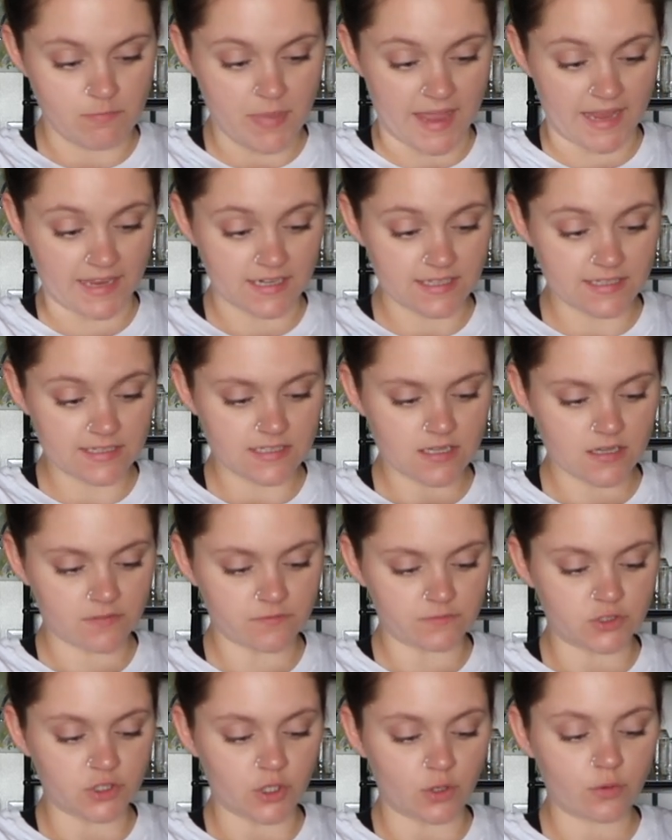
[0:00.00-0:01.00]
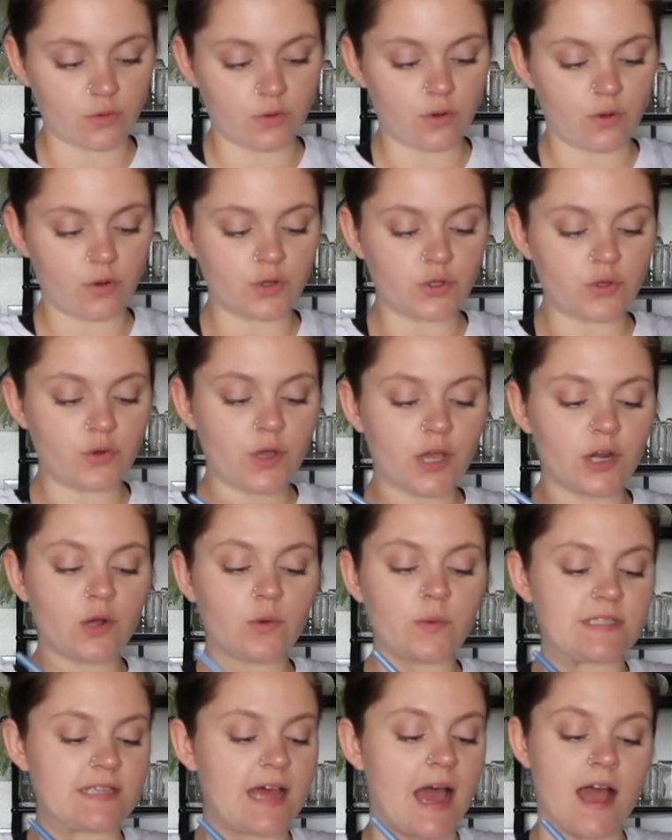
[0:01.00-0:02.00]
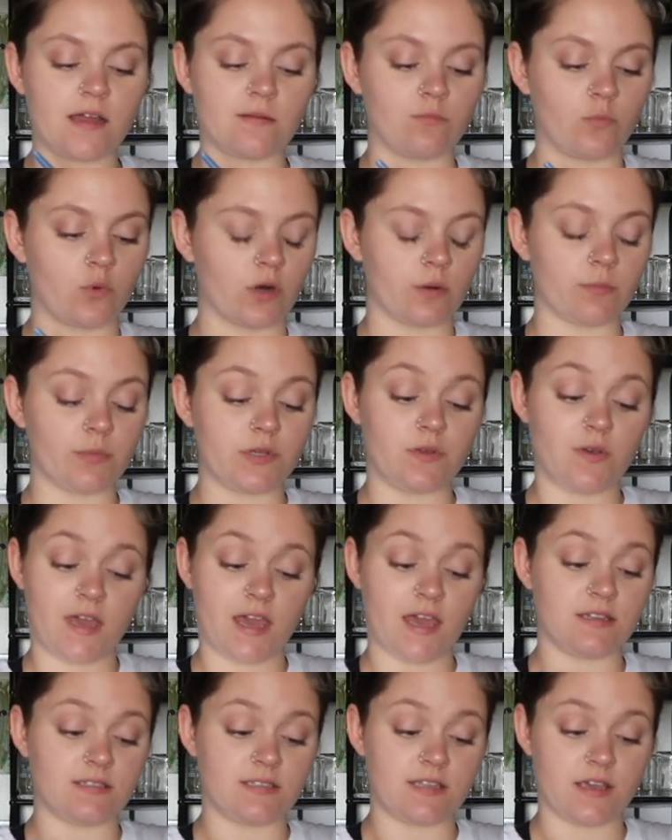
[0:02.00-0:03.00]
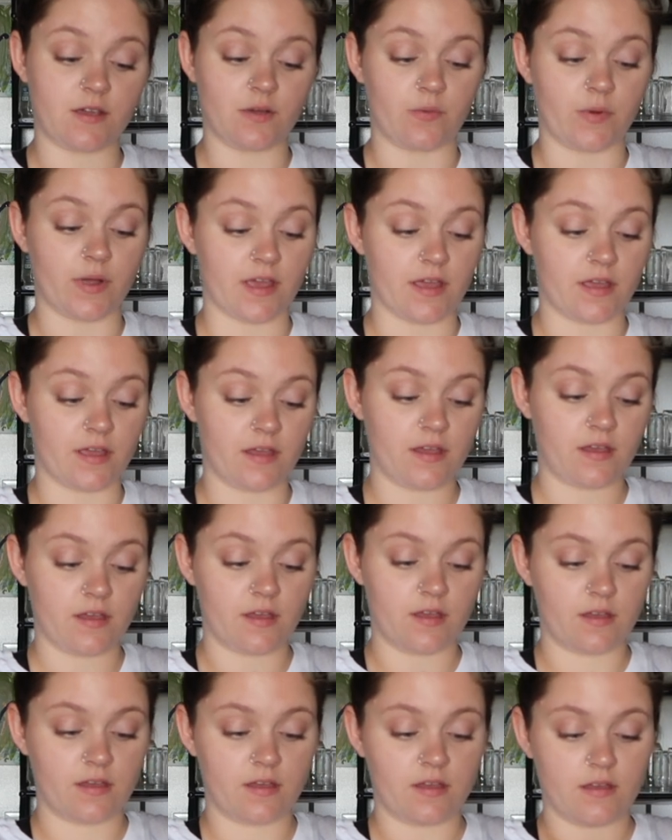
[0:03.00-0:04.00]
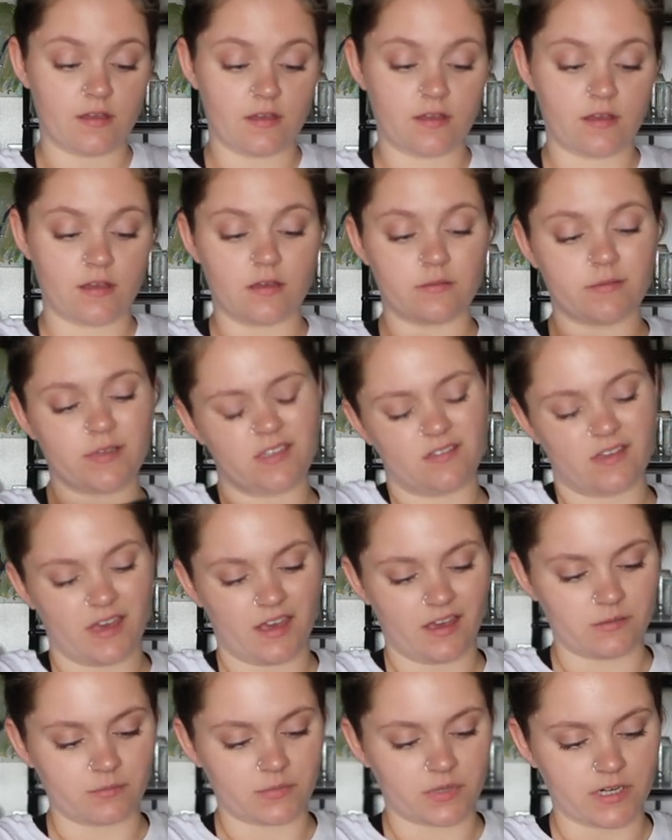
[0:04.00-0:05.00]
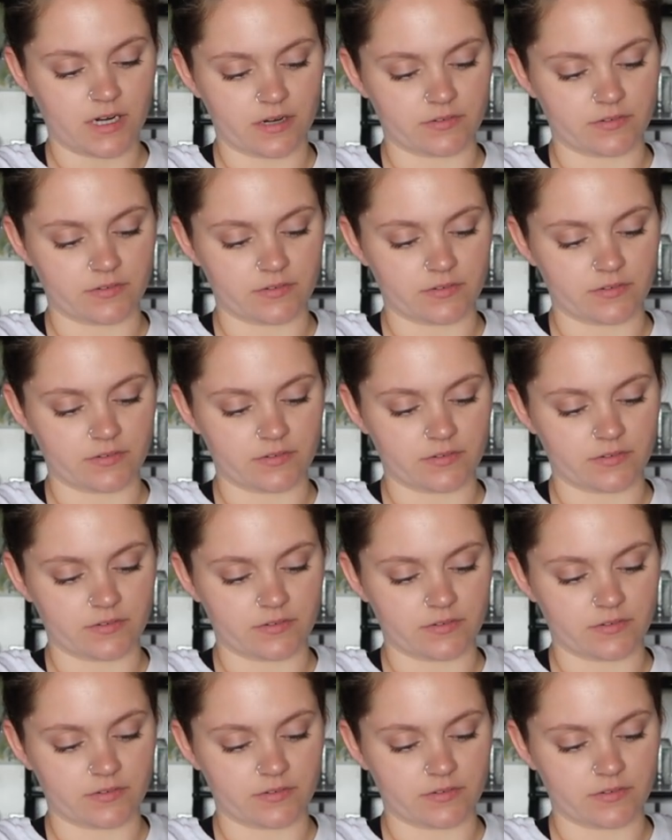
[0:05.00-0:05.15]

painting stuff, you can always add more, but you can't take away. I mean, you can, but